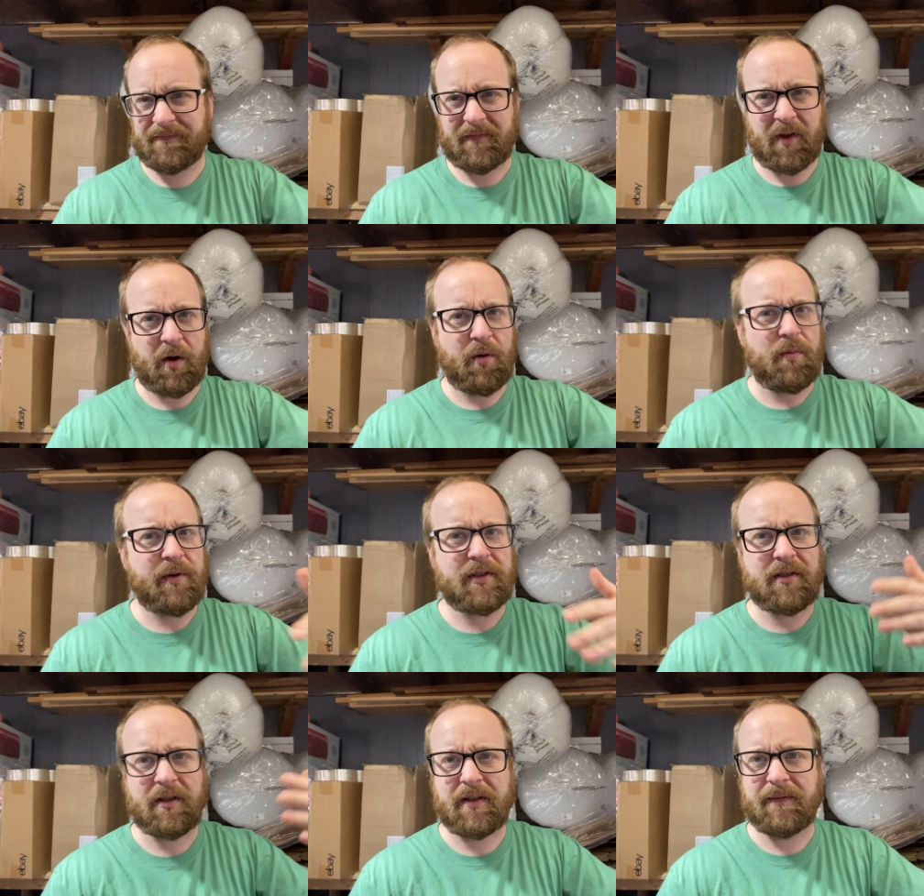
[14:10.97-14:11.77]

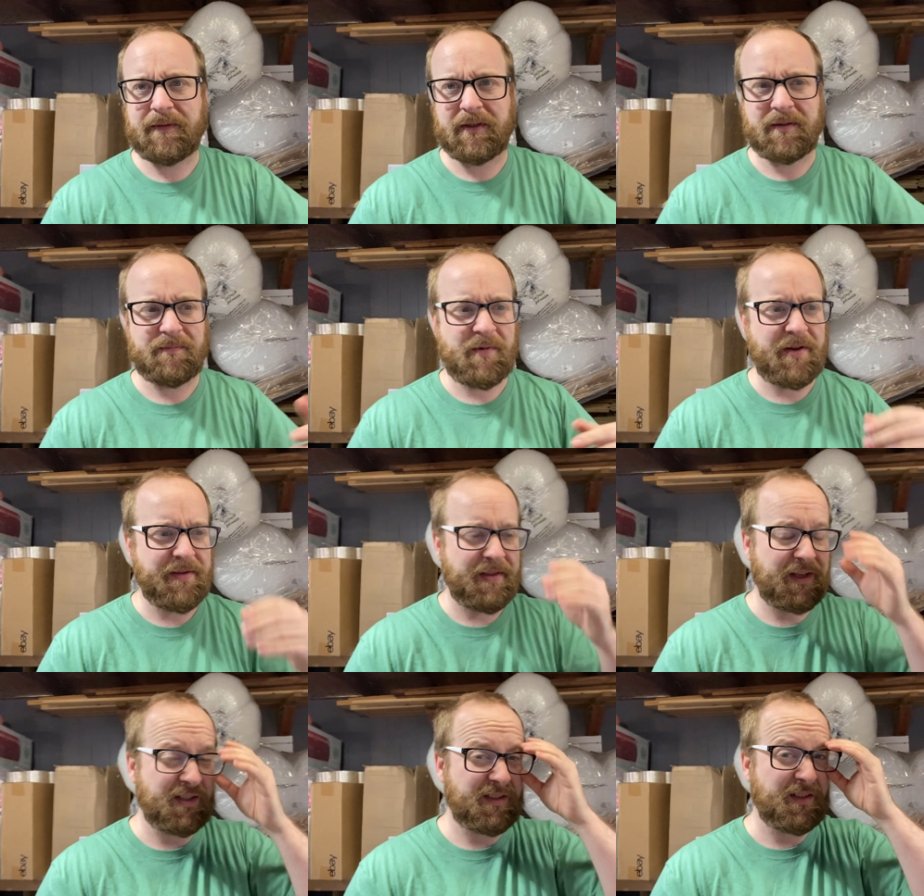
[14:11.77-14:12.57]
Always looking for small
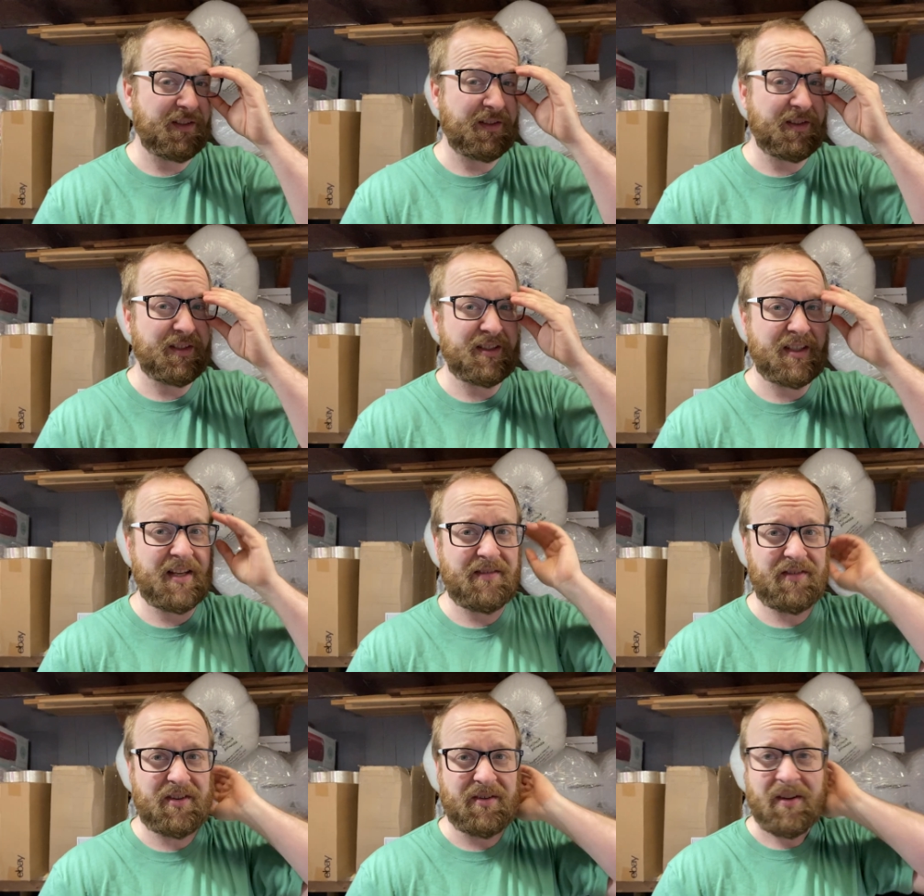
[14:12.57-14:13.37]
things that are gonna
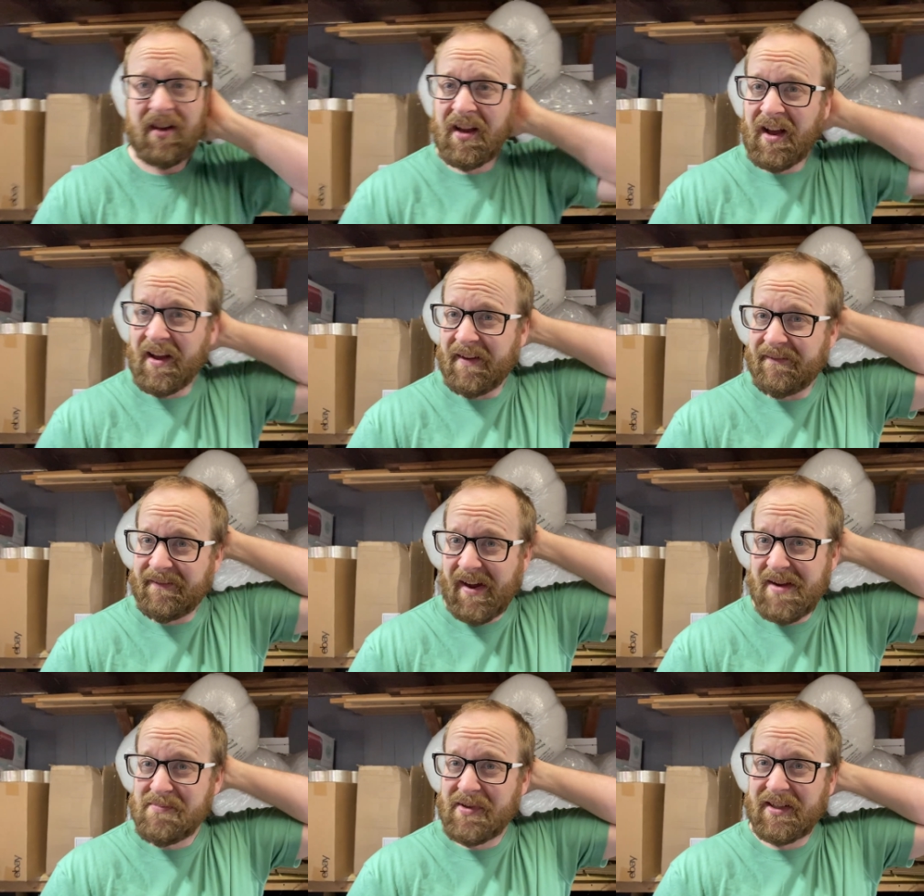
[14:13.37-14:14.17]
save you
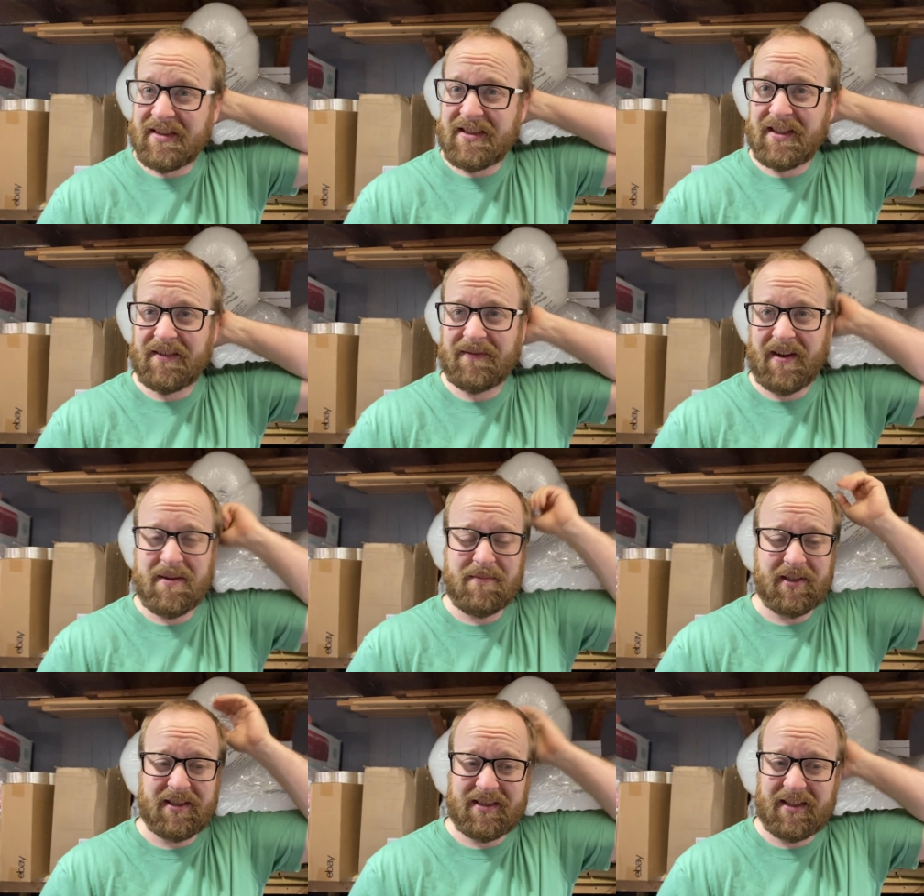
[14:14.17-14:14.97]
5 minutes here, 5
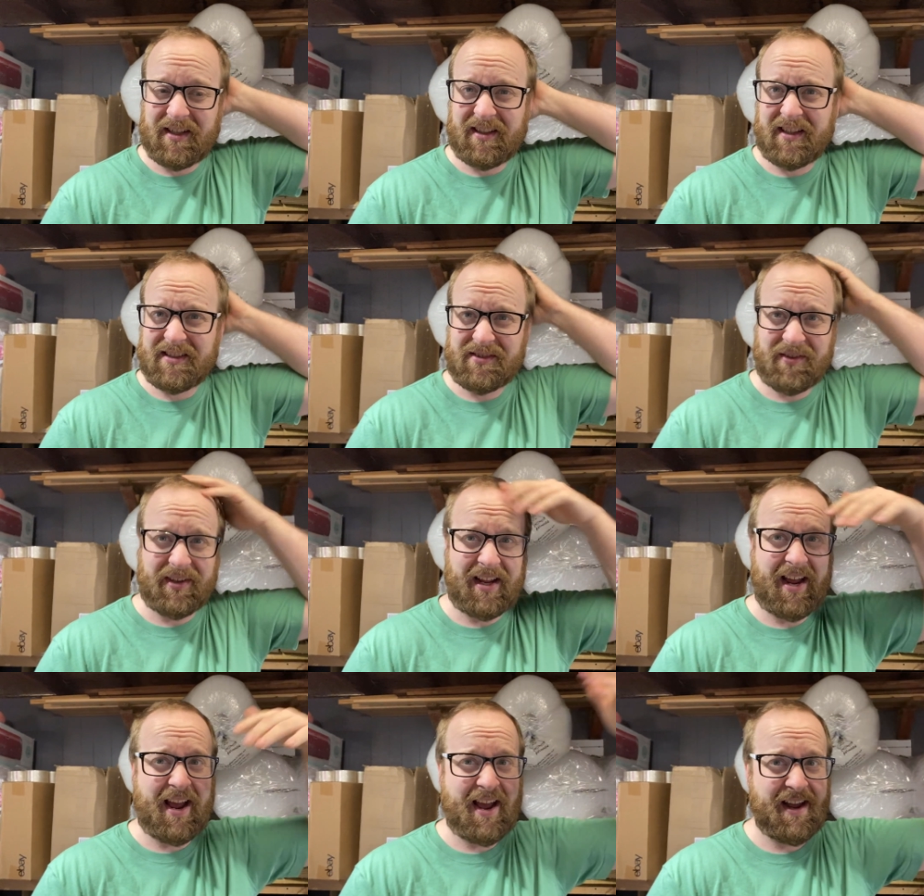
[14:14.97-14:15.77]
minutes there. That's going
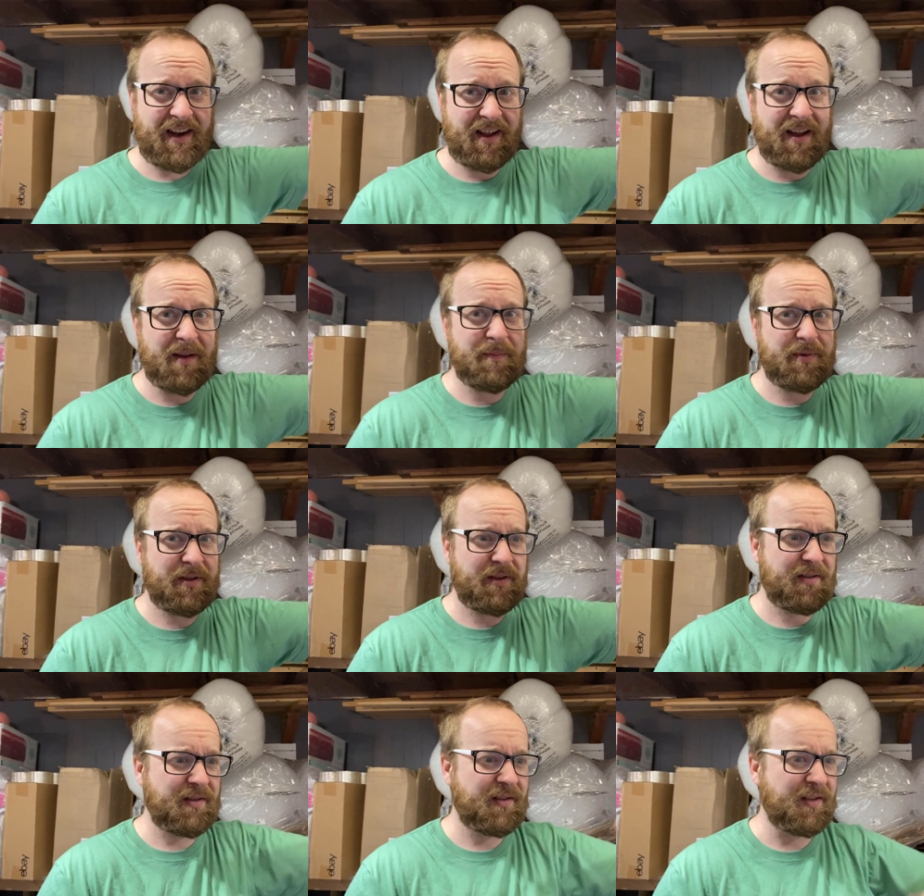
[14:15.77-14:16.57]
to add up
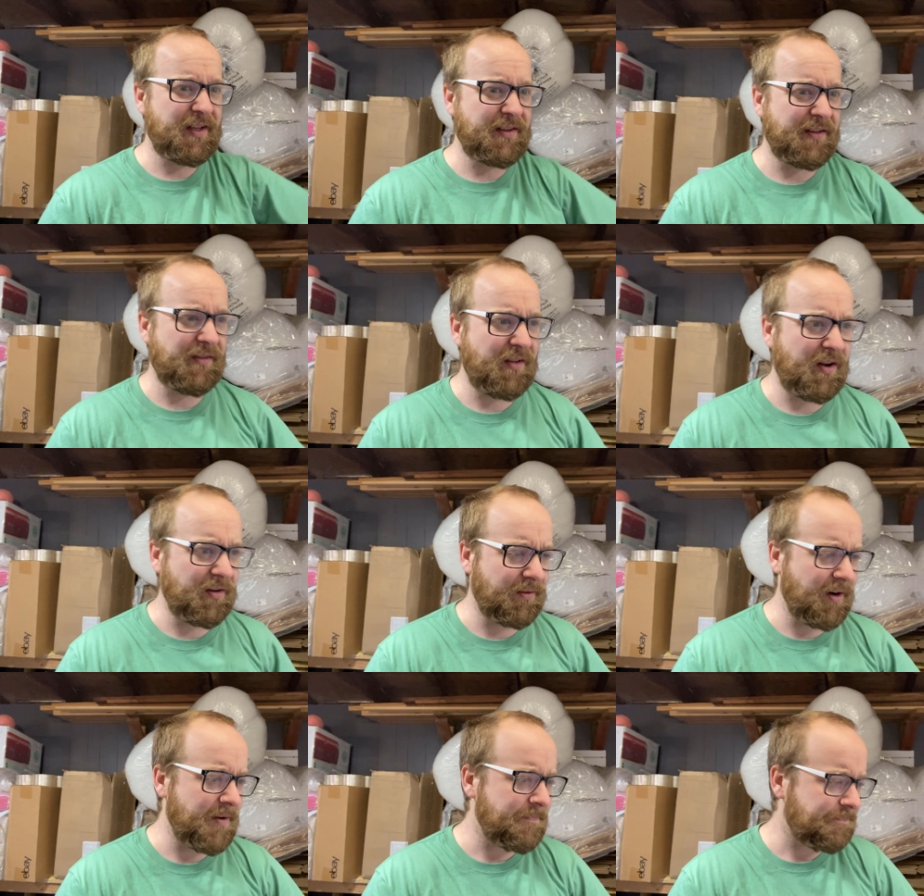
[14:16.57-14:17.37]
in the long
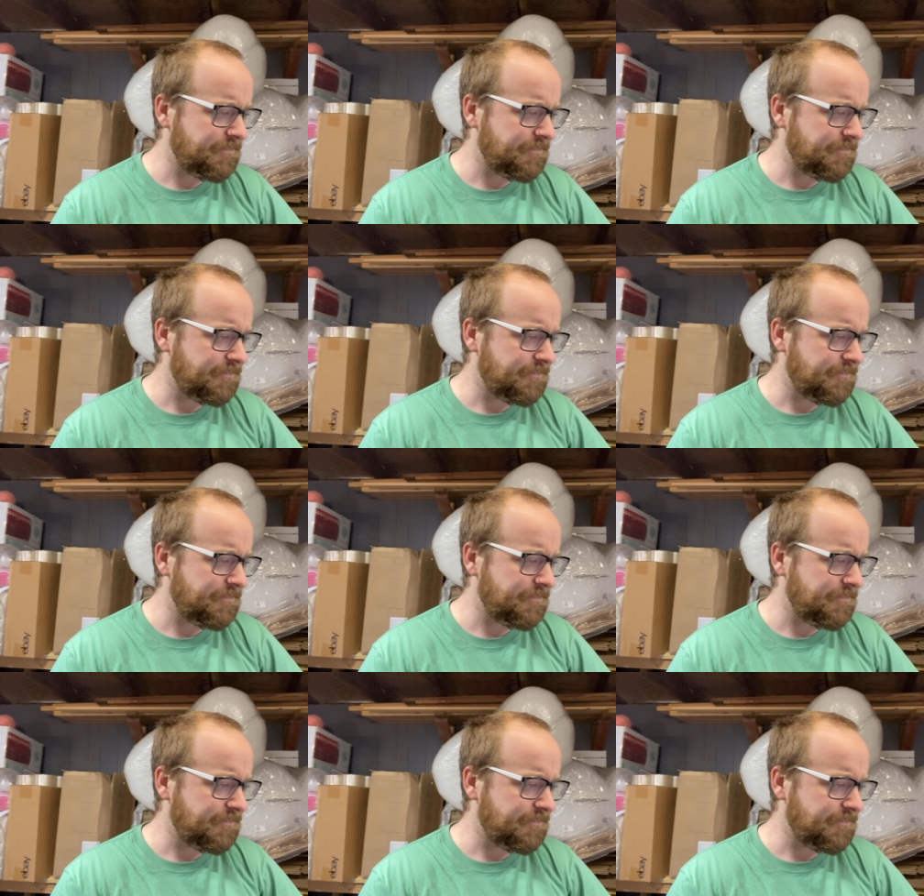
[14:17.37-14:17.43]
run.